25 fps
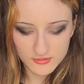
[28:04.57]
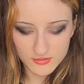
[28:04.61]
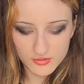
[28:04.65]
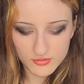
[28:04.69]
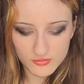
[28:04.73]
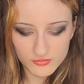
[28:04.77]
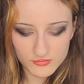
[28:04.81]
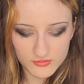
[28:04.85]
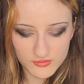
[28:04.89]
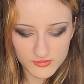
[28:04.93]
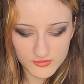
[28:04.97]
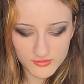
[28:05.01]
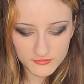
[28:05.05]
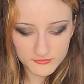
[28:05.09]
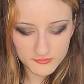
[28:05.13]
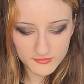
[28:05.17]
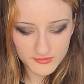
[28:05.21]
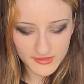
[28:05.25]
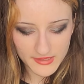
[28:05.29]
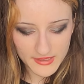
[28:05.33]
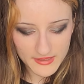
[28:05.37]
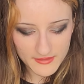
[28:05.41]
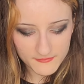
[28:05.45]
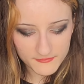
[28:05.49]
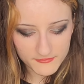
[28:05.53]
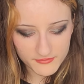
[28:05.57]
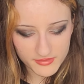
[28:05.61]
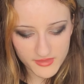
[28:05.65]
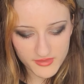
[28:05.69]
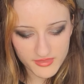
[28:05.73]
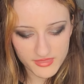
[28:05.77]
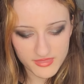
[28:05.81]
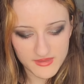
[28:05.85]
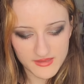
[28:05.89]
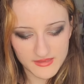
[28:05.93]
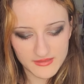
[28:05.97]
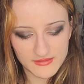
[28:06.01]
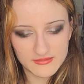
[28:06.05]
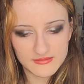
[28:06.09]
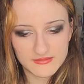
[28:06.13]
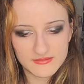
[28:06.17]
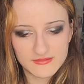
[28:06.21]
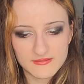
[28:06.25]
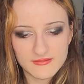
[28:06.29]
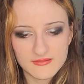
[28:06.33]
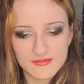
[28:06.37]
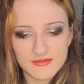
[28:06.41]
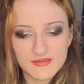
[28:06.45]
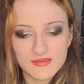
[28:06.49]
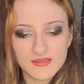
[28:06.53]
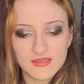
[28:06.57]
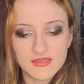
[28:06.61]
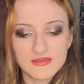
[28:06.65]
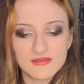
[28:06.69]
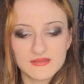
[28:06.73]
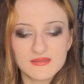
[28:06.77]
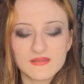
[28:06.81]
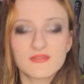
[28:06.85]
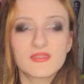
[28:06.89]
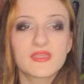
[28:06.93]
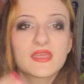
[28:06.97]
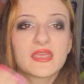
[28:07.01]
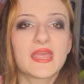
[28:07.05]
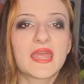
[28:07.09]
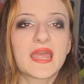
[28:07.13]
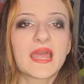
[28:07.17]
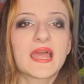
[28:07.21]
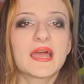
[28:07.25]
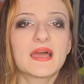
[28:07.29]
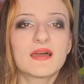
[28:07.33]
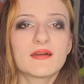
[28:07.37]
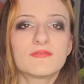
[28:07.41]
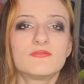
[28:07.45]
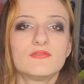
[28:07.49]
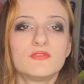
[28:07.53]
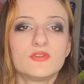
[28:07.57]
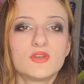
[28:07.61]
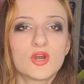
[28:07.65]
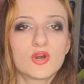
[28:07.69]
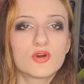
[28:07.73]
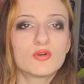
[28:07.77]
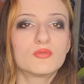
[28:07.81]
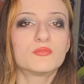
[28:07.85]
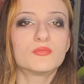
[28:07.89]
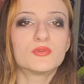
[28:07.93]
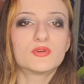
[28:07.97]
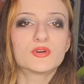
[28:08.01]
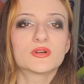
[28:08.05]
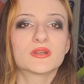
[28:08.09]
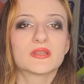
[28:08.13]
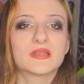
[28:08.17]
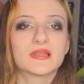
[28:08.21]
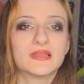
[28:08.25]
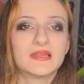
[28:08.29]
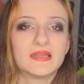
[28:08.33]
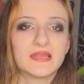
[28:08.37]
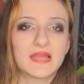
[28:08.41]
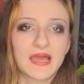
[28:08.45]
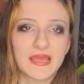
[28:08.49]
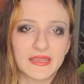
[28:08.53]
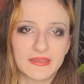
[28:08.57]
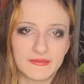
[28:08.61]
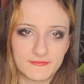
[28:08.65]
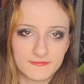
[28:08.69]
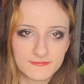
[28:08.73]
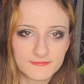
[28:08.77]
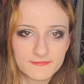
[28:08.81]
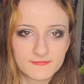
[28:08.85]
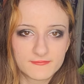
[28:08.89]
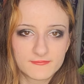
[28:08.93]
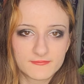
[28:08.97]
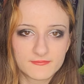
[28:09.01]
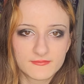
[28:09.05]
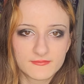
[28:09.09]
to love the things until they have no more life.